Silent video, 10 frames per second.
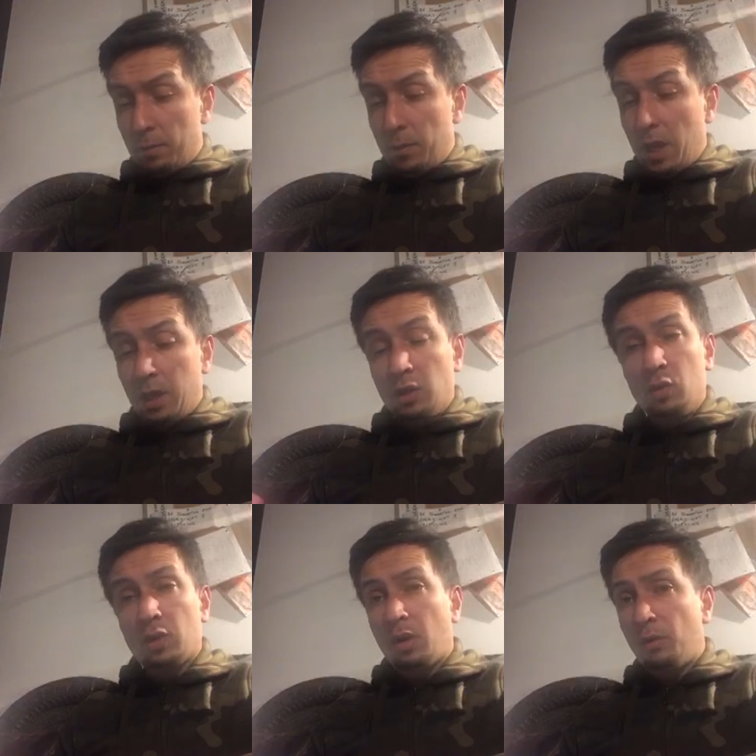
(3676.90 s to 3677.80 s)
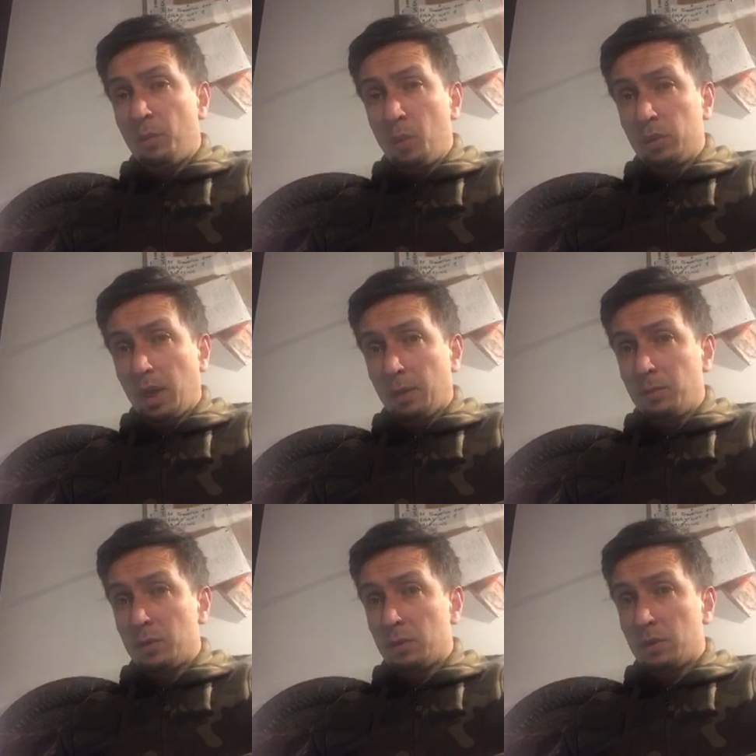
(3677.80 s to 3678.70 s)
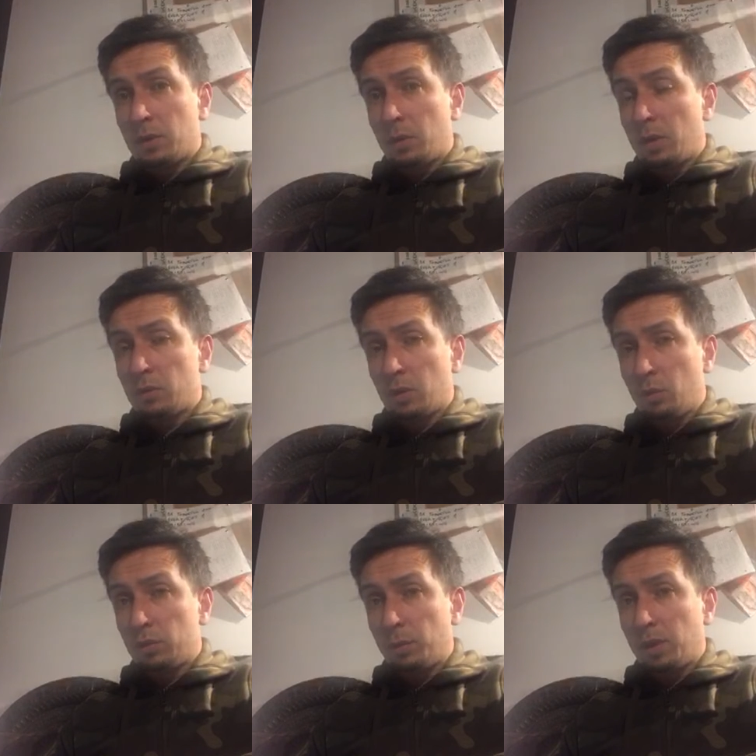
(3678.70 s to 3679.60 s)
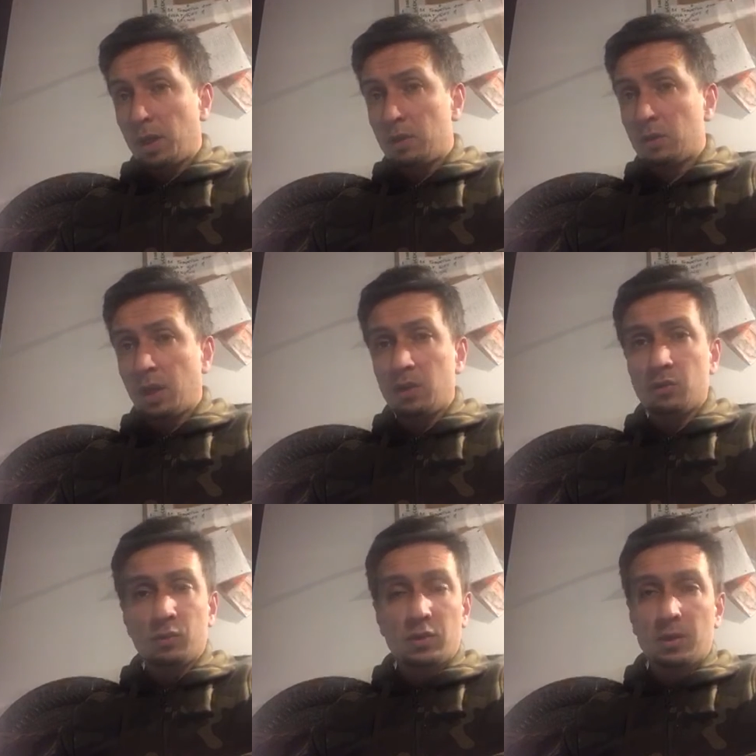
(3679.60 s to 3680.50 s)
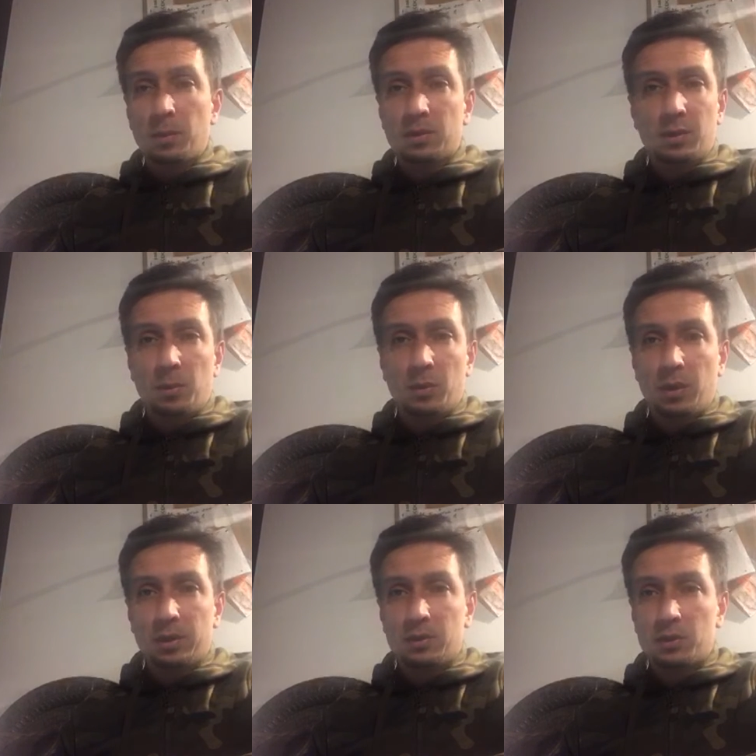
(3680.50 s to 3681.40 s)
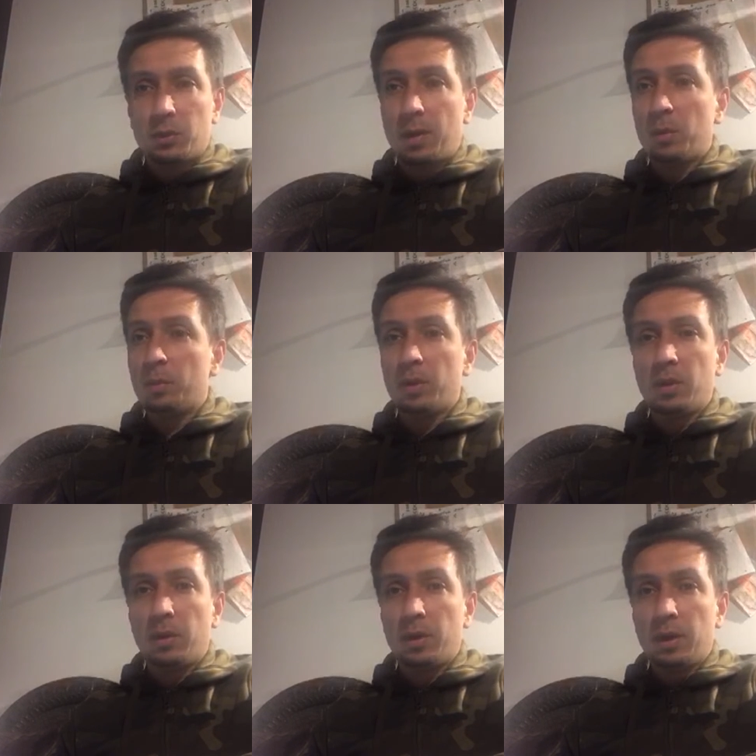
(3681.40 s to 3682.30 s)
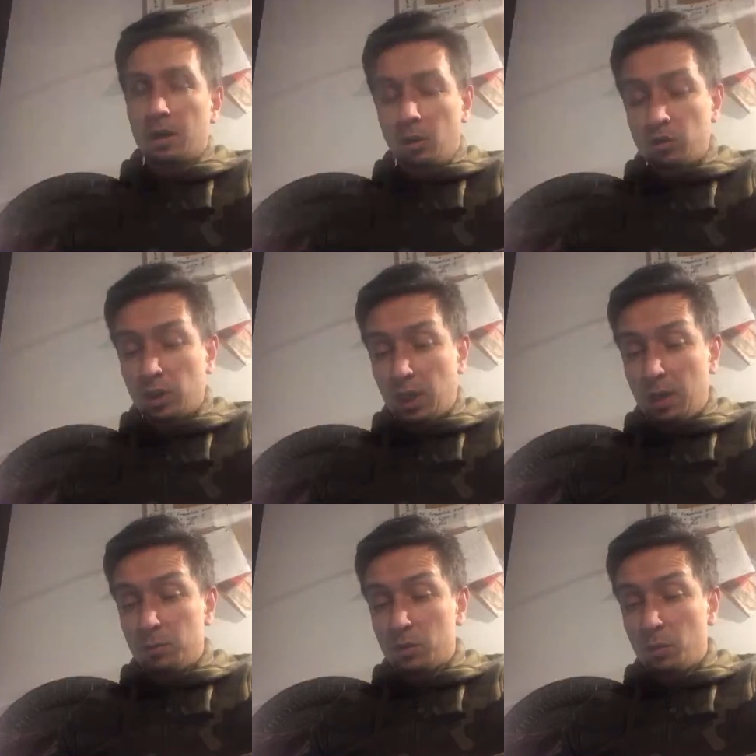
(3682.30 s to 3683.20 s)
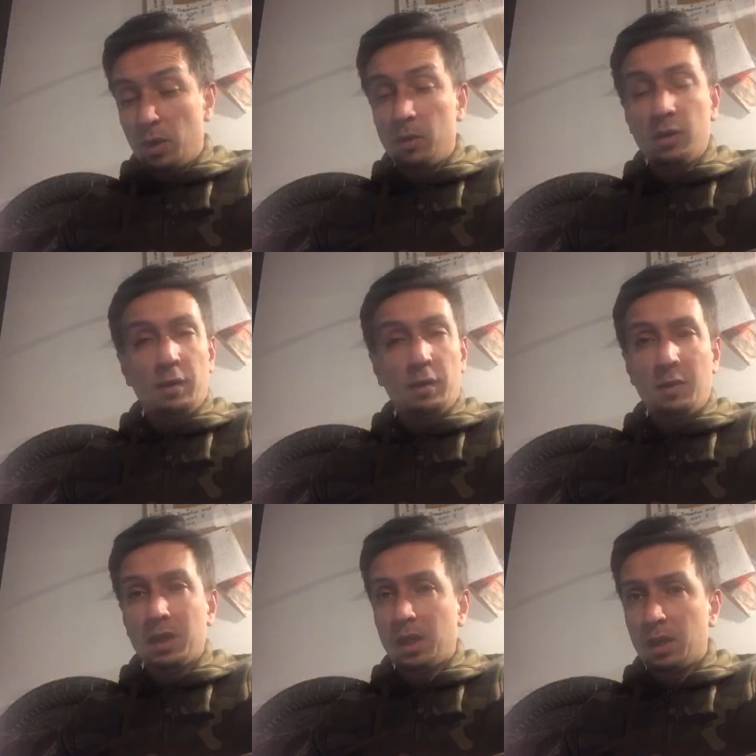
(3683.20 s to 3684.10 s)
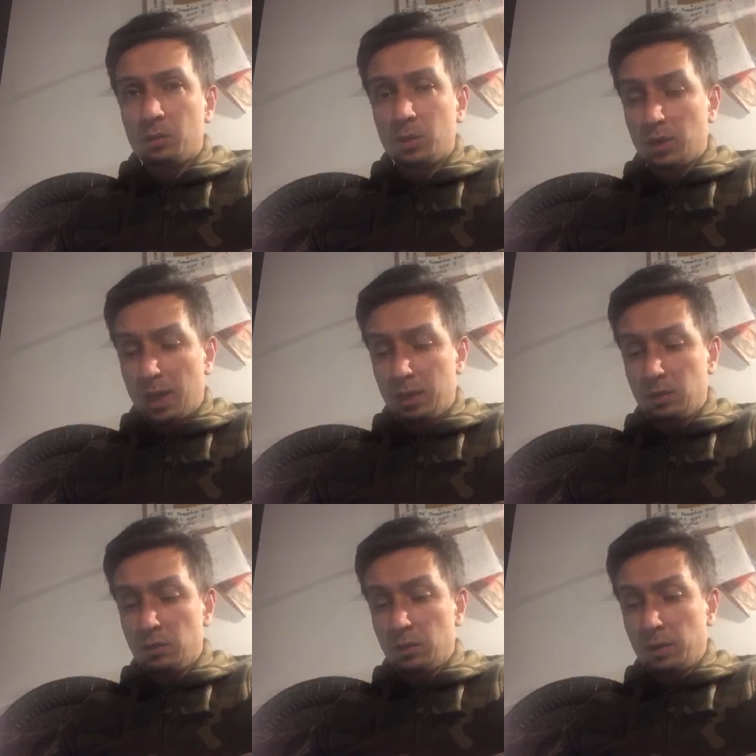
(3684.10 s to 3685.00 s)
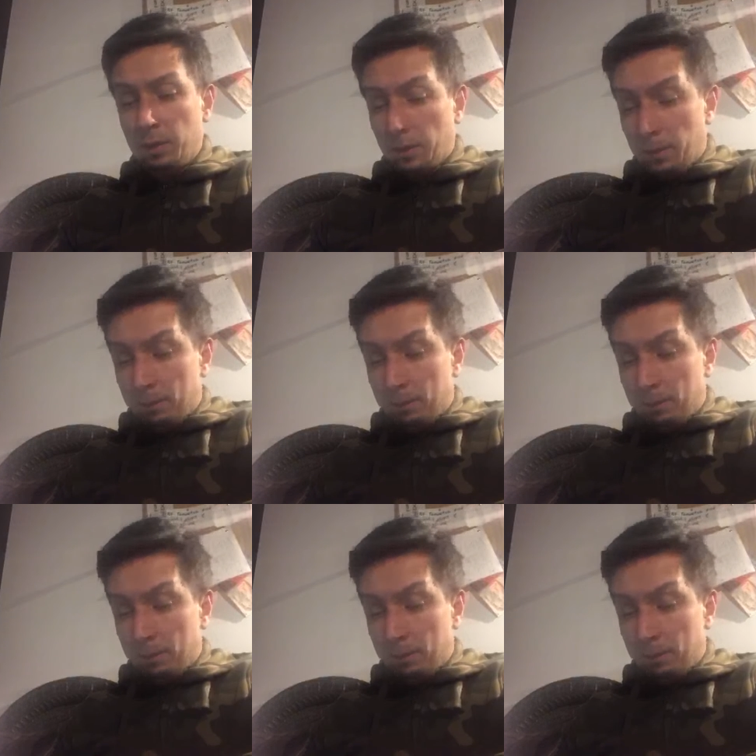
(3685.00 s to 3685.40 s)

And use a lot of board games, so those can also be educational. So something typical like Scrabble, but there are logic games as well. Make it into a challenge.